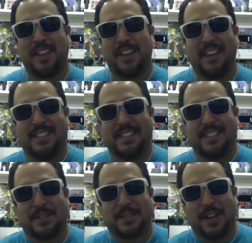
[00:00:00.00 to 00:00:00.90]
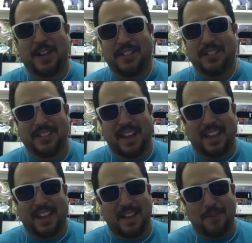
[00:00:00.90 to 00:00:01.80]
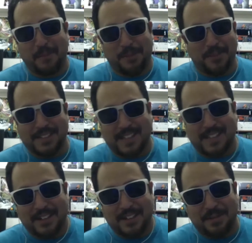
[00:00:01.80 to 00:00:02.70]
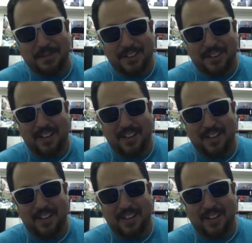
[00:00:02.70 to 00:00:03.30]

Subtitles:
easiest questions, and I can't remember what it was now. I should have wrote it down.